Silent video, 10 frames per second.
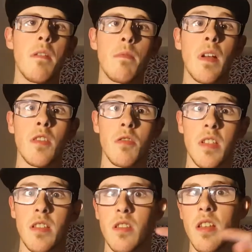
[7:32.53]
But as you'll
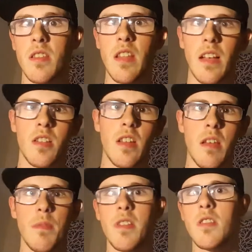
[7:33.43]
see in this next
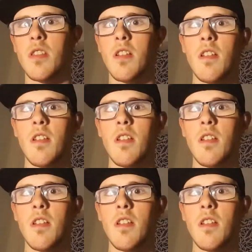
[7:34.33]
image,